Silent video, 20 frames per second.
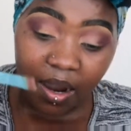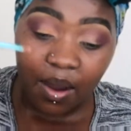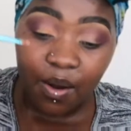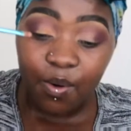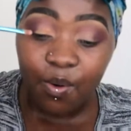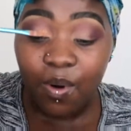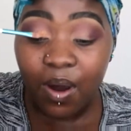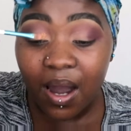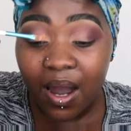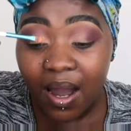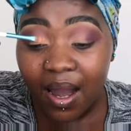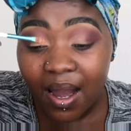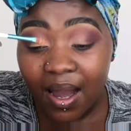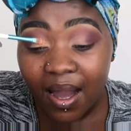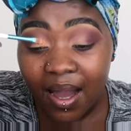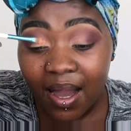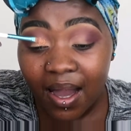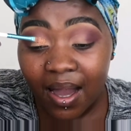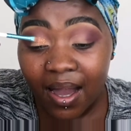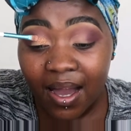
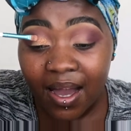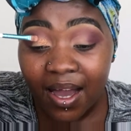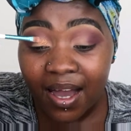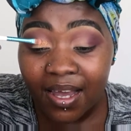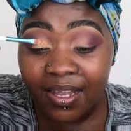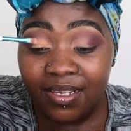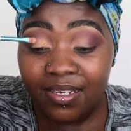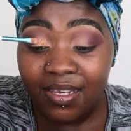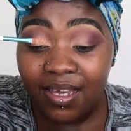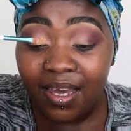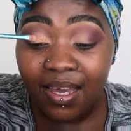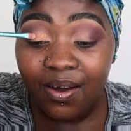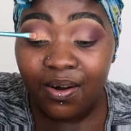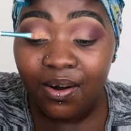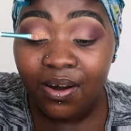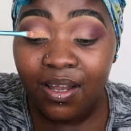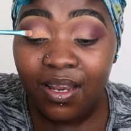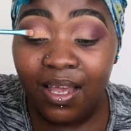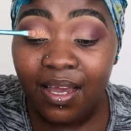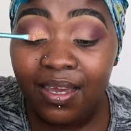What?
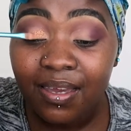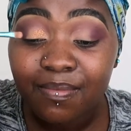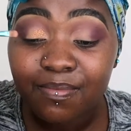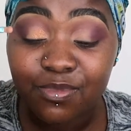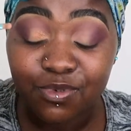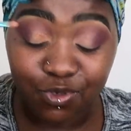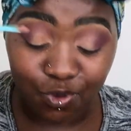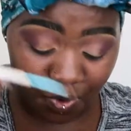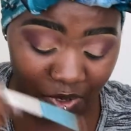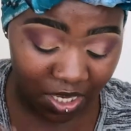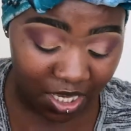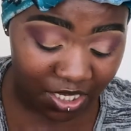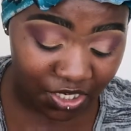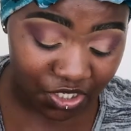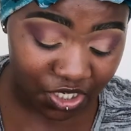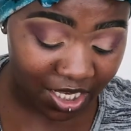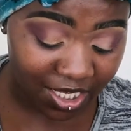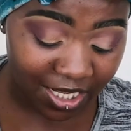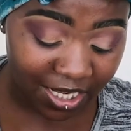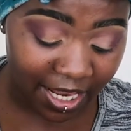All I am doing is
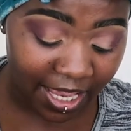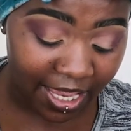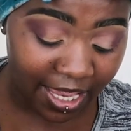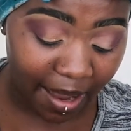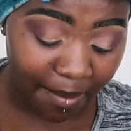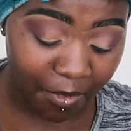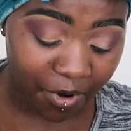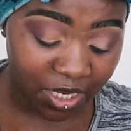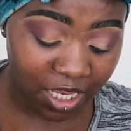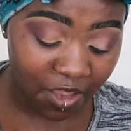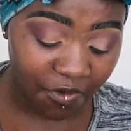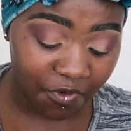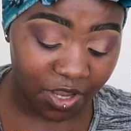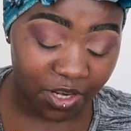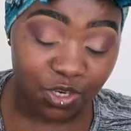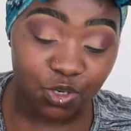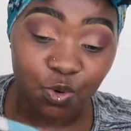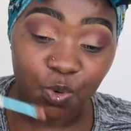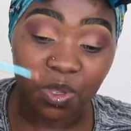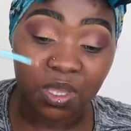just laying. I'm not
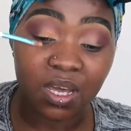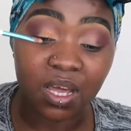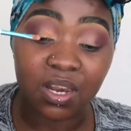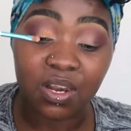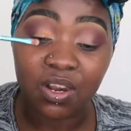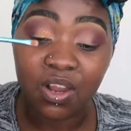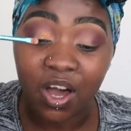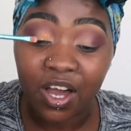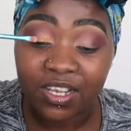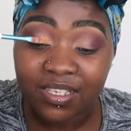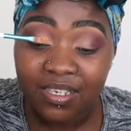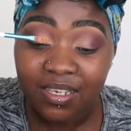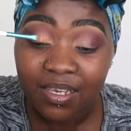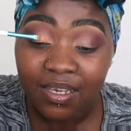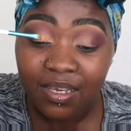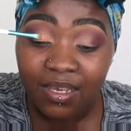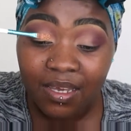even doing a lot.